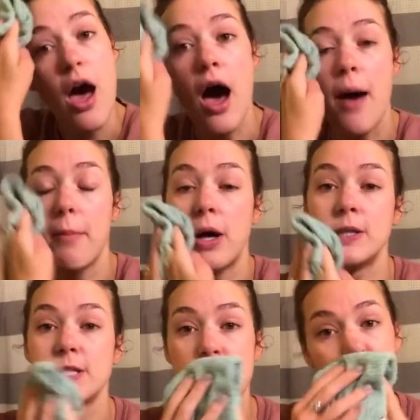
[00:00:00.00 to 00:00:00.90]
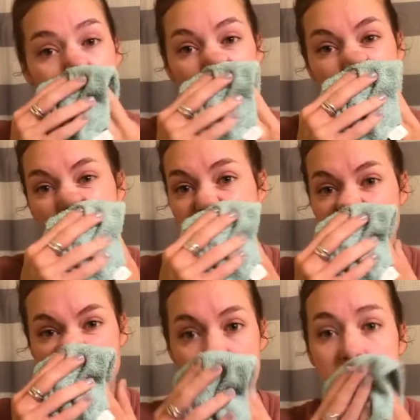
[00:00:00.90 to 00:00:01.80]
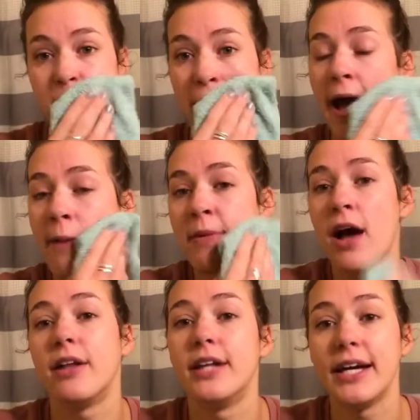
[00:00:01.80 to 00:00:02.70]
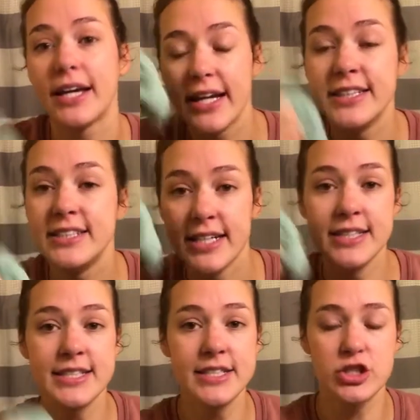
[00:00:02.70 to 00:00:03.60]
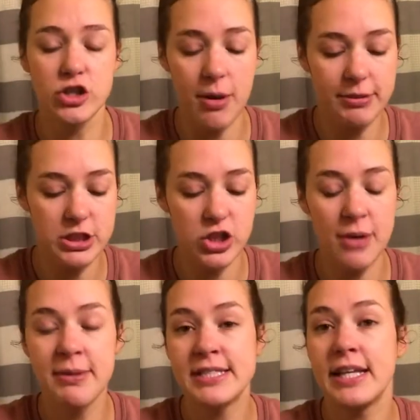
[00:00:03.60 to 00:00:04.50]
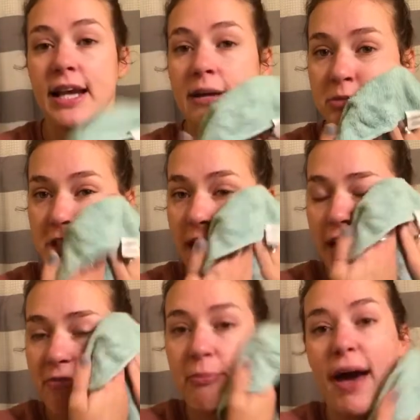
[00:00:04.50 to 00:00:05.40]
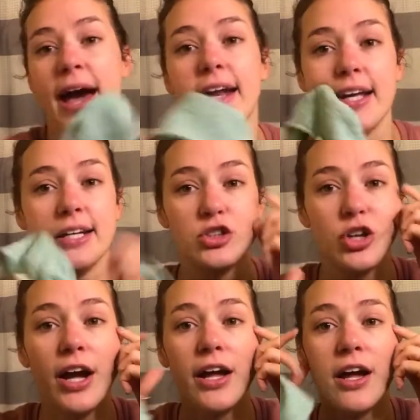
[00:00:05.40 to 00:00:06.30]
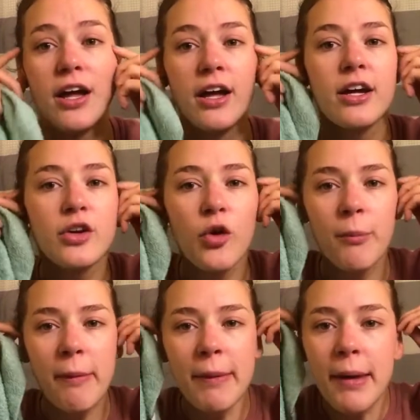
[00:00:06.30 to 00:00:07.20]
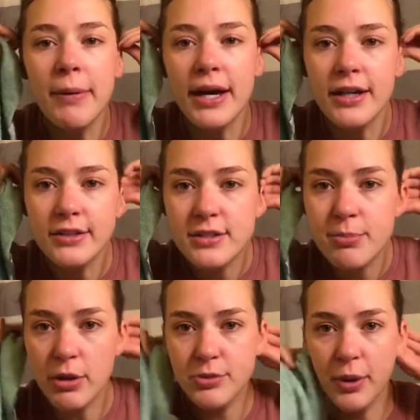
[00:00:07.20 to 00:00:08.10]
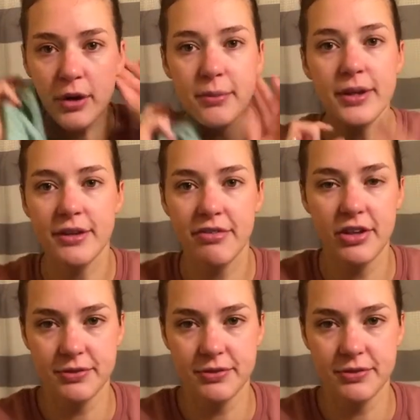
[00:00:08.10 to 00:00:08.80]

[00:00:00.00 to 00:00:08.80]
Um, also, I don't know if you noticed, but I'm not like intensely scrubbing to dry my skin. I'm just kind of patting it dry. Ignore my baby hairs postpartum life.